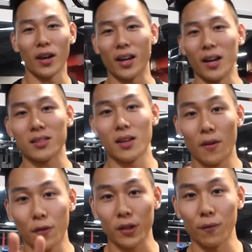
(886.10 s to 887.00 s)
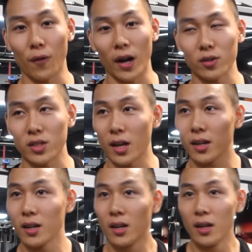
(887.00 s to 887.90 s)
Okay, guys, fifth and final
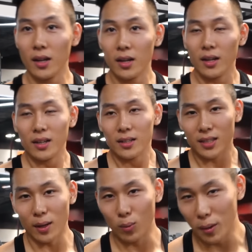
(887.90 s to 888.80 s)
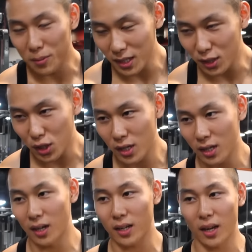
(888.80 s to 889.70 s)
set, 10 reps each.
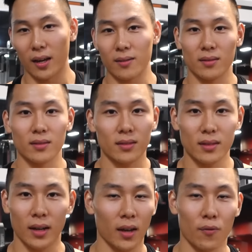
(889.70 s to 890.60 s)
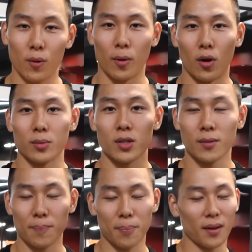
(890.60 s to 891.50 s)
I can't feel my arms.
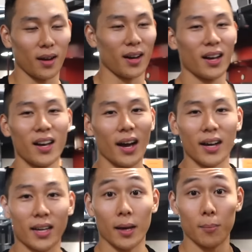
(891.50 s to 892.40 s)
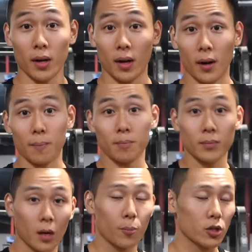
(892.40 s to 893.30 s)
I can't, but
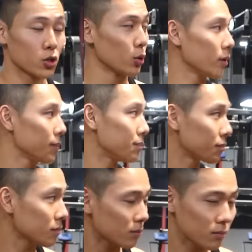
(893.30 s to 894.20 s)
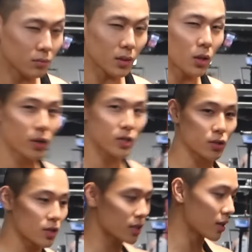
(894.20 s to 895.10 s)
gonna push through it. No
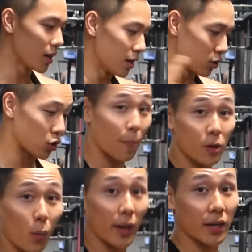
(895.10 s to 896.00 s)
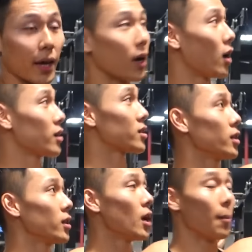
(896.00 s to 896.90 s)
excuses. Dropping in weight again,
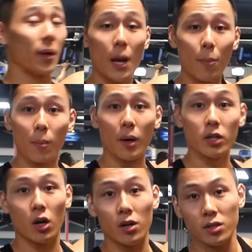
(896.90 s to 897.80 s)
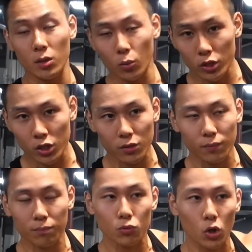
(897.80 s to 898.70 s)
honestly, but not by much. Honestly, we're just
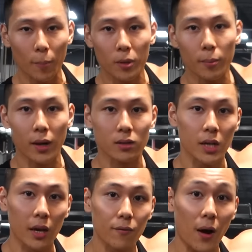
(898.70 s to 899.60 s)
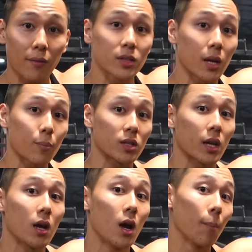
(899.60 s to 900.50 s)
dropping about 5 to
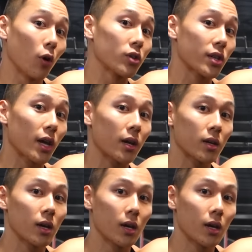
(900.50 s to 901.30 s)
10% per set.